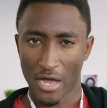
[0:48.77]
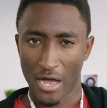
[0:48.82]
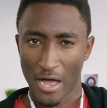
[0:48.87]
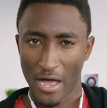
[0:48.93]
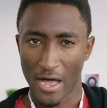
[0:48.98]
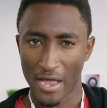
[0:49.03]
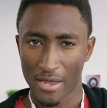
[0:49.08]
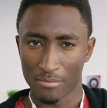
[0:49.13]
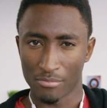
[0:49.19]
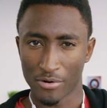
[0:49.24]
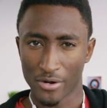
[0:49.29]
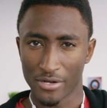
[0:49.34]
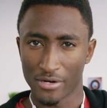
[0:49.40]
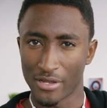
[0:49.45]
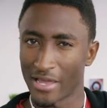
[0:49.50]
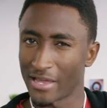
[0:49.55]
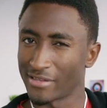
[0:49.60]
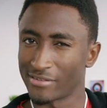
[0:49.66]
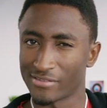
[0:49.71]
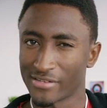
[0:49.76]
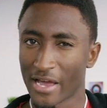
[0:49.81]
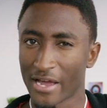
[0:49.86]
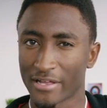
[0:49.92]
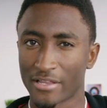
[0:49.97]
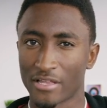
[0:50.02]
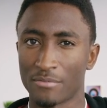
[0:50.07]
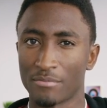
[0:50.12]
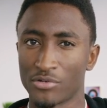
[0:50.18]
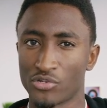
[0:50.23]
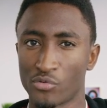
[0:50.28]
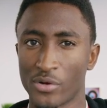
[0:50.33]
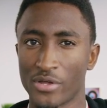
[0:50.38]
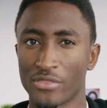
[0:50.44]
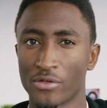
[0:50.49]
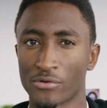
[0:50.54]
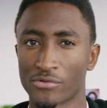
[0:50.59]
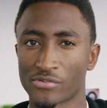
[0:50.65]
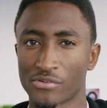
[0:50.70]
a hybrid exactly in
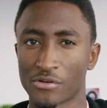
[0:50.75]
between those